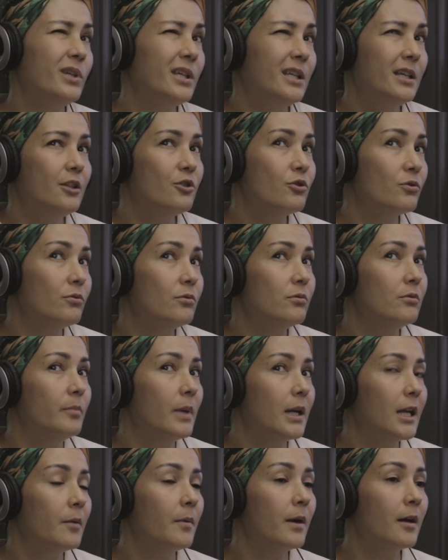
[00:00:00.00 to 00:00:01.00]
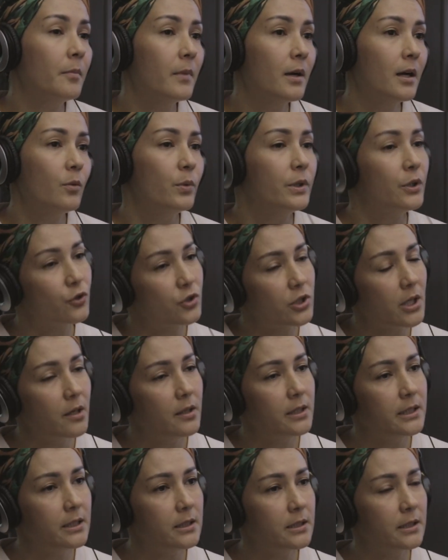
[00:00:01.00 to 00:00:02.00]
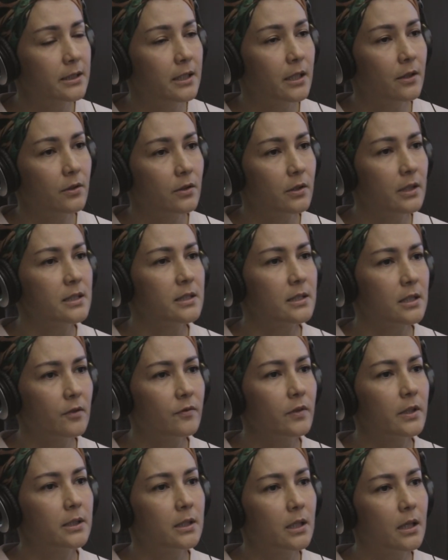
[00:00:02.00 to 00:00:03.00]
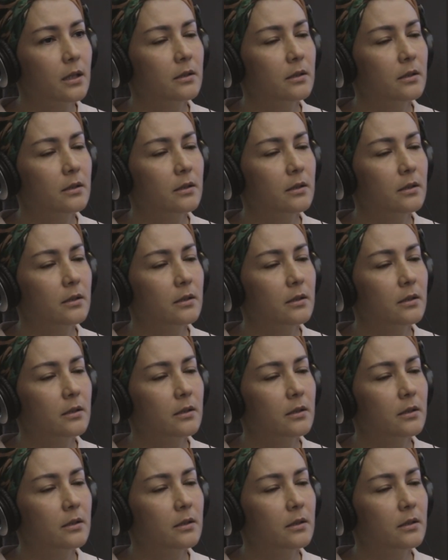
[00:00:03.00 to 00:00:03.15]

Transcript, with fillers: We do malam amal, we do charity yeah. together and yeah. stuff like like that.